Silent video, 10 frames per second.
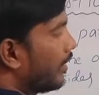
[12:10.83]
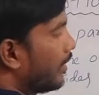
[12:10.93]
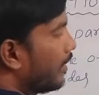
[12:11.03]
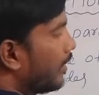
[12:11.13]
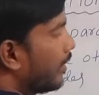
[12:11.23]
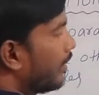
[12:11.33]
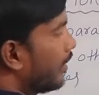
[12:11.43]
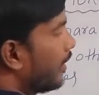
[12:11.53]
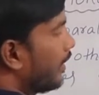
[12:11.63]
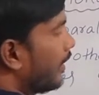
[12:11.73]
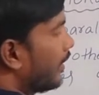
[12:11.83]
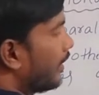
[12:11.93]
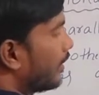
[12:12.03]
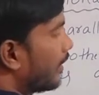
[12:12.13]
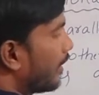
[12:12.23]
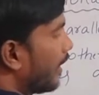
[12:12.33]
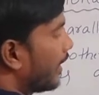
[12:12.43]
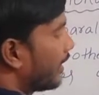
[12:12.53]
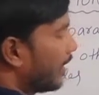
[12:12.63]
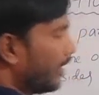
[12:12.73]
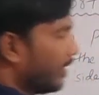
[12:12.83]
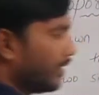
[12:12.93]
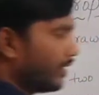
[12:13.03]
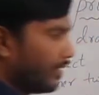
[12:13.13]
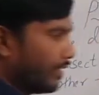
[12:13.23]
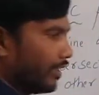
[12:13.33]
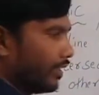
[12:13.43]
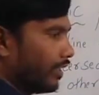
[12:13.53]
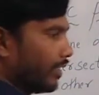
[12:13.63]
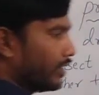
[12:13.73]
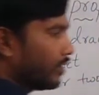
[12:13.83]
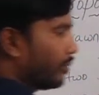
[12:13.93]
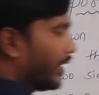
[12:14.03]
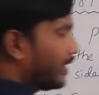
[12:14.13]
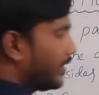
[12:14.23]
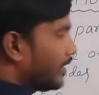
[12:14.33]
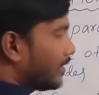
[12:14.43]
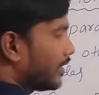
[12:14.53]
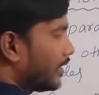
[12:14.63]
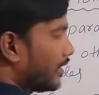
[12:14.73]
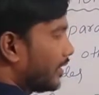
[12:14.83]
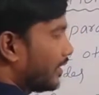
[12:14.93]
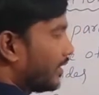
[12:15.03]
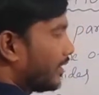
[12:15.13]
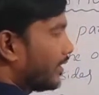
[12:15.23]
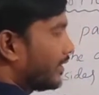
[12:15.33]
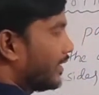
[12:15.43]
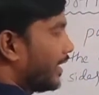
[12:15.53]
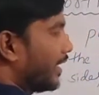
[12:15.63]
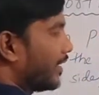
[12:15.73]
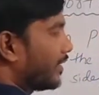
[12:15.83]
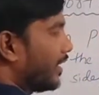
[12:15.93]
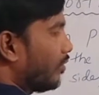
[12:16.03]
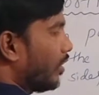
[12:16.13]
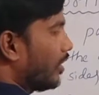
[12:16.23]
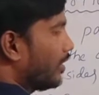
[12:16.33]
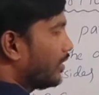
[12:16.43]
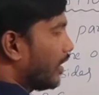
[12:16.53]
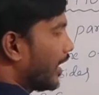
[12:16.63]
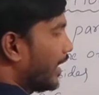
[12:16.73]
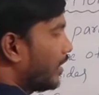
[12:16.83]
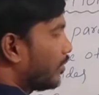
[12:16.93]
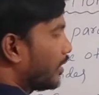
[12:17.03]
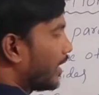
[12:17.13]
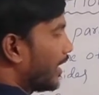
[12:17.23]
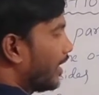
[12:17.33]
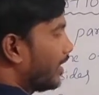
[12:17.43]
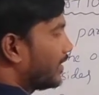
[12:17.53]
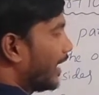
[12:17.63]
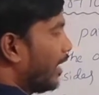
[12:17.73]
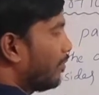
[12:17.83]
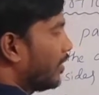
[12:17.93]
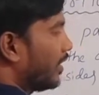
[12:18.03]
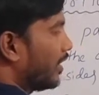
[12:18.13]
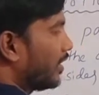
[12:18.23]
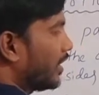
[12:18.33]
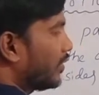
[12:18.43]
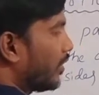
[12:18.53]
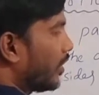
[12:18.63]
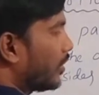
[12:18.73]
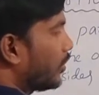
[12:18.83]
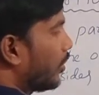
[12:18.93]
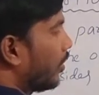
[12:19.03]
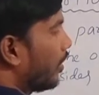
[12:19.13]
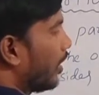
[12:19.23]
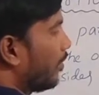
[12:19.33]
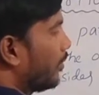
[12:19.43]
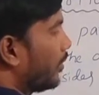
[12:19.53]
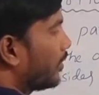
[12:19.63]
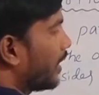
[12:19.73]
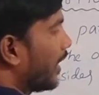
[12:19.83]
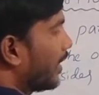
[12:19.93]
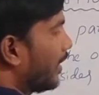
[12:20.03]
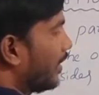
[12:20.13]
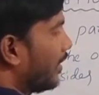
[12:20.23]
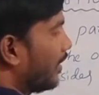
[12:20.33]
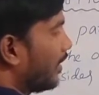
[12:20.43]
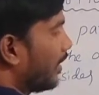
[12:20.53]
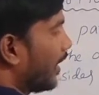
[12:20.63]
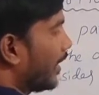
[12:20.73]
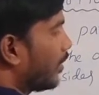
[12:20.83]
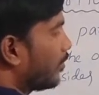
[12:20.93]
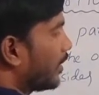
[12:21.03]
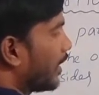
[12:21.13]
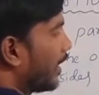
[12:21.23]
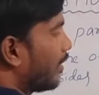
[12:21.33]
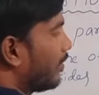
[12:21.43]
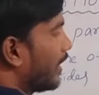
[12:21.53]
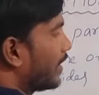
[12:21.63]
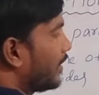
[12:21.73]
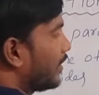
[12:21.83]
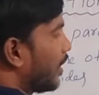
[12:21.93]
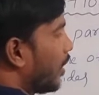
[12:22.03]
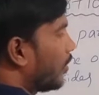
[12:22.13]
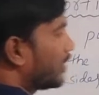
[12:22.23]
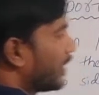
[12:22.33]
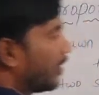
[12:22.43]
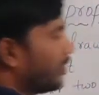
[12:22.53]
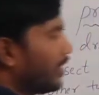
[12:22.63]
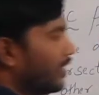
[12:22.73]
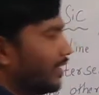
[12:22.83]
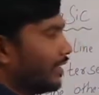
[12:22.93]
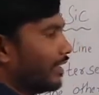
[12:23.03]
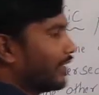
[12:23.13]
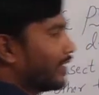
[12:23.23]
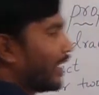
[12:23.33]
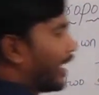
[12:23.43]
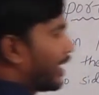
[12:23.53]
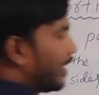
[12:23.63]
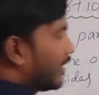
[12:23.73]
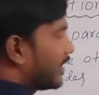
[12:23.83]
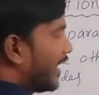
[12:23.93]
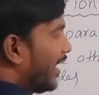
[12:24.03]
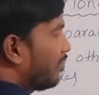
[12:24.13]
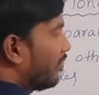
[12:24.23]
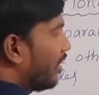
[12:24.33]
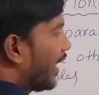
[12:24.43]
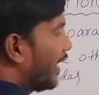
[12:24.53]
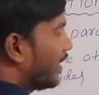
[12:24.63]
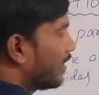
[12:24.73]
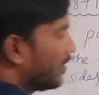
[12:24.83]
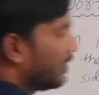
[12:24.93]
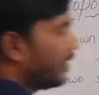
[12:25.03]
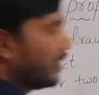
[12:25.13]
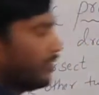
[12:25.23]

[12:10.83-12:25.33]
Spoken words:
in the triangle. So base is C. Then what is the height of the triangle? Same, this one also obtuse triangle. Height of the triangle will exist outside of the triangle. Same height will become